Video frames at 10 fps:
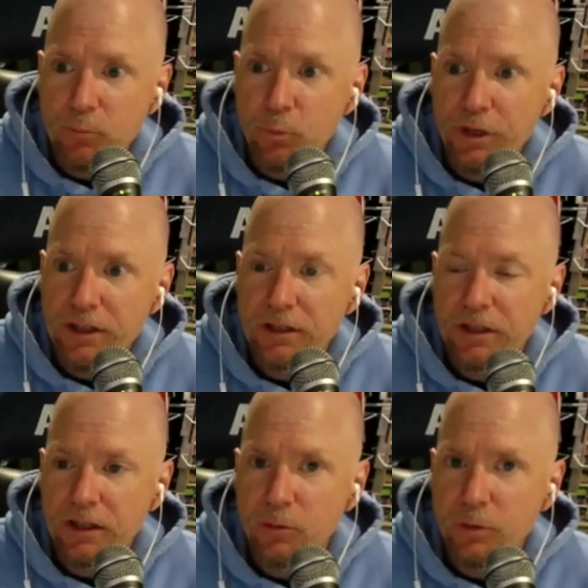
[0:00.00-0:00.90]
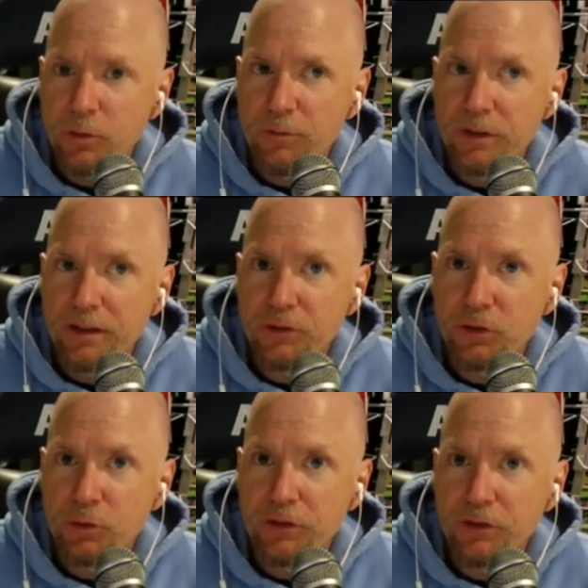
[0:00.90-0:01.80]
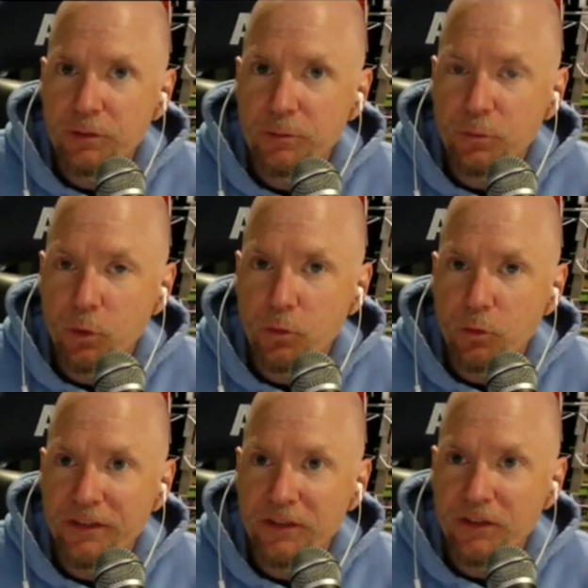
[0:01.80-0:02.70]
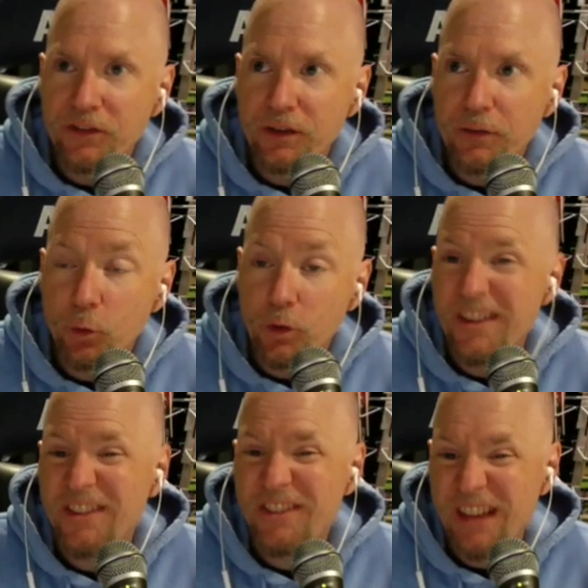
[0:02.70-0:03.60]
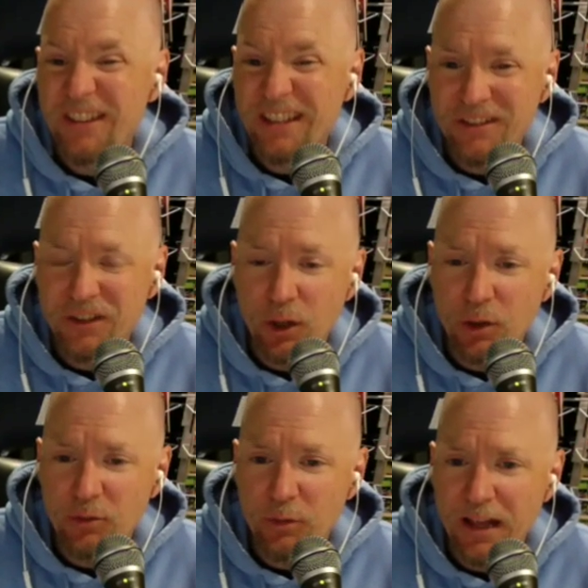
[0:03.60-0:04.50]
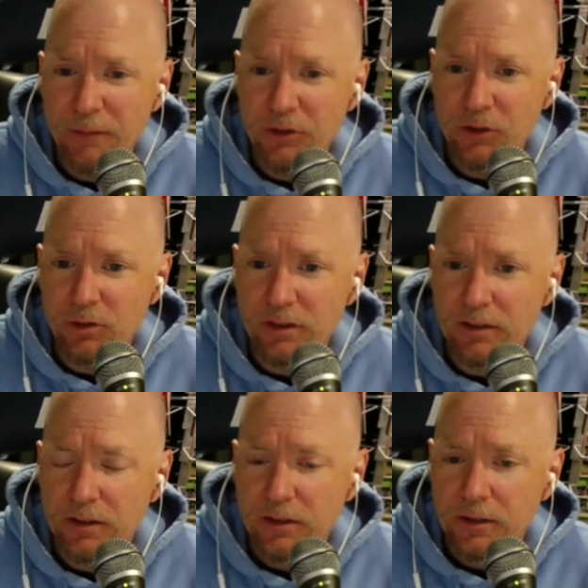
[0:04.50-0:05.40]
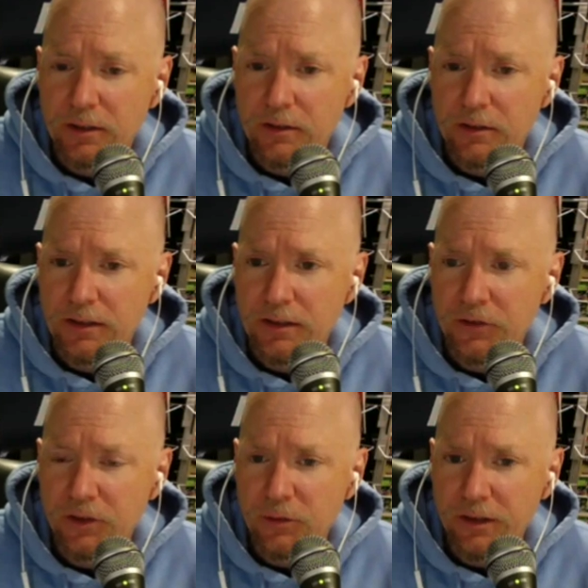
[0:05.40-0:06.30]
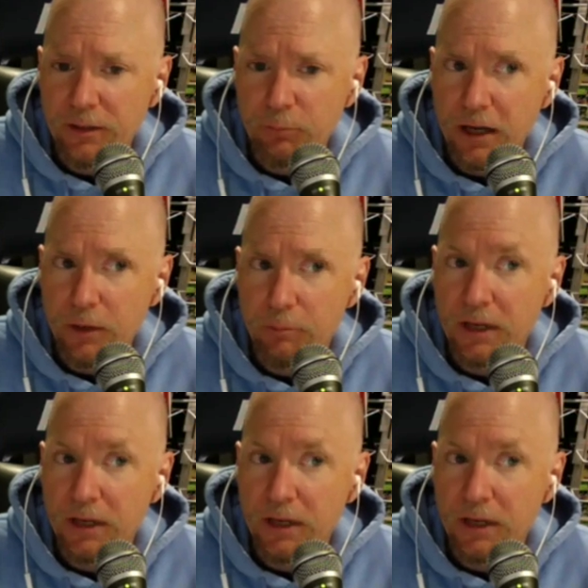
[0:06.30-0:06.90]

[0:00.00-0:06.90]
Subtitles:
We've been doing some more recent stuff, or the '70s, because we have been doing the Secret Empire.